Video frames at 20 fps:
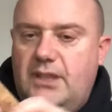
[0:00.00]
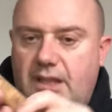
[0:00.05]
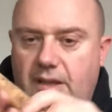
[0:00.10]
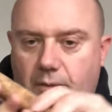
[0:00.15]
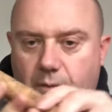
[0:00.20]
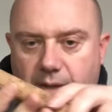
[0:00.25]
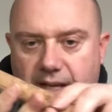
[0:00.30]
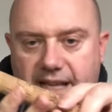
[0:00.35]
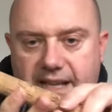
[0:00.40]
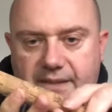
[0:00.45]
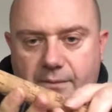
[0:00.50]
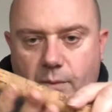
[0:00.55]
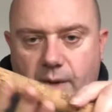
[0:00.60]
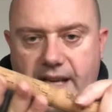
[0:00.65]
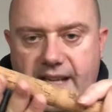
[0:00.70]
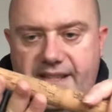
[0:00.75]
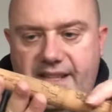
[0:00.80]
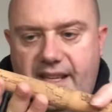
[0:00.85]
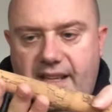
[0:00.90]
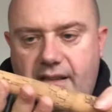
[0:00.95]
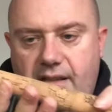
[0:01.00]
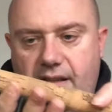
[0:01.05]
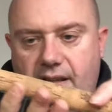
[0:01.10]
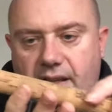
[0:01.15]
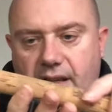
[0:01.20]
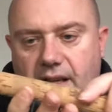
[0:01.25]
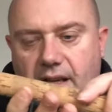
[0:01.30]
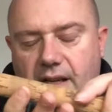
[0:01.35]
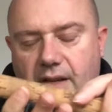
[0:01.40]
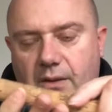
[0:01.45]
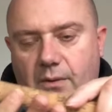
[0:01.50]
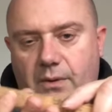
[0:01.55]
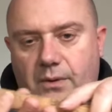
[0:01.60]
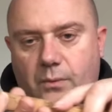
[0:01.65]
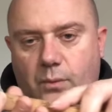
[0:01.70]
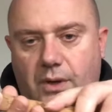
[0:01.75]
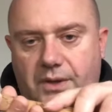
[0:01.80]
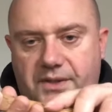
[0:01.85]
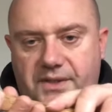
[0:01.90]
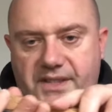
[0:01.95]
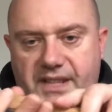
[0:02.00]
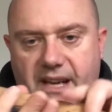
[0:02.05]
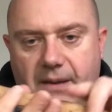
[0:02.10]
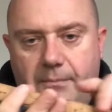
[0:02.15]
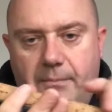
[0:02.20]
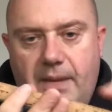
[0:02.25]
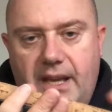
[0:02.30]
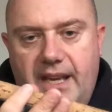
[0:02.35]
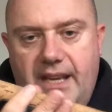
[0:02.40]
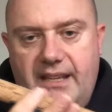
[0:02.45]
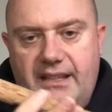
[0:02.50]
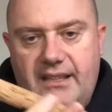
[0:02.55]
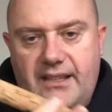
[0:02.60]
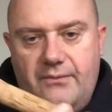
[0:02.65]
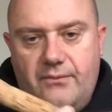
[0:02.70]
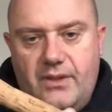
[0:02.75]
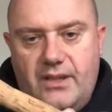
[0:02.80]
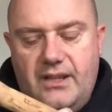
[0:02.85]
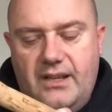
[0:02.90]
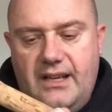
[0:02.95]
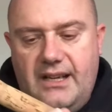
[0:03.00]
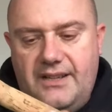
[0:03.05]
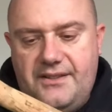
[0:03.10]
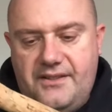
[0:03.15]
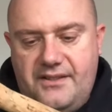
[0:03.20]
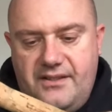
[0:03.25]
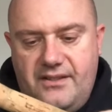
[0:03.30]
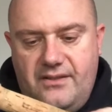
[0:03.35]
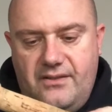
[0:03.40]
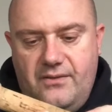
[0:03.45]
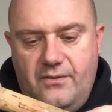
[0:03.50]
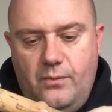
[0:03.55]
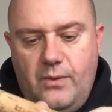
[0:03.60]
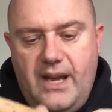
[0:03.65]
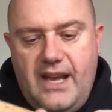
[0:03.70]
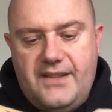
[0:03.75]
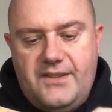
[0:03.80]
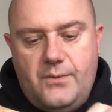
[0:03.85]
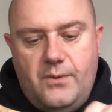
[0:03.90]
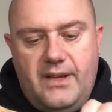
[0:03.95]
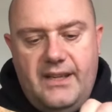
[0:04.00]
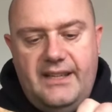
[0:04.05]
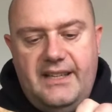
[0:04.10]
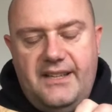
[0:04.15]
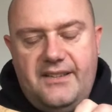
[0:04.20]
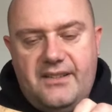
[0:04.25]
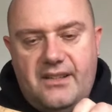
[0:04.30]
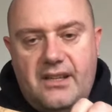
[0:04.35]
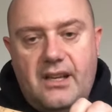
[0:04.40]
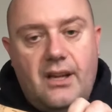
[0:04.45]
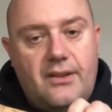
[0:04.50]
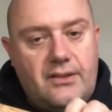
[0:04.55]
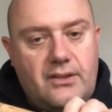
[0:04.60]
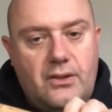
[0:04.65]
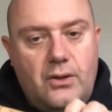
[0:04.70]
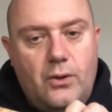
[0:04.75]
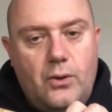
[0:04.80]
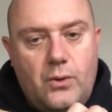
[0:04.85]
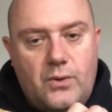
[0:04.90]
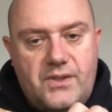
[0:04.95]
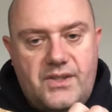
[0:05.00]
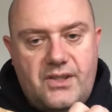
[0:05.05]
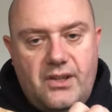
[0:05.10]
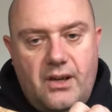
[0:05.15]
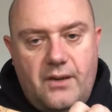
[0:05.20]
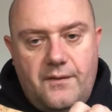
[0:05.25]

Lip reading: where's it going to go and what does that mean in regards to where do I need to cut the corks off,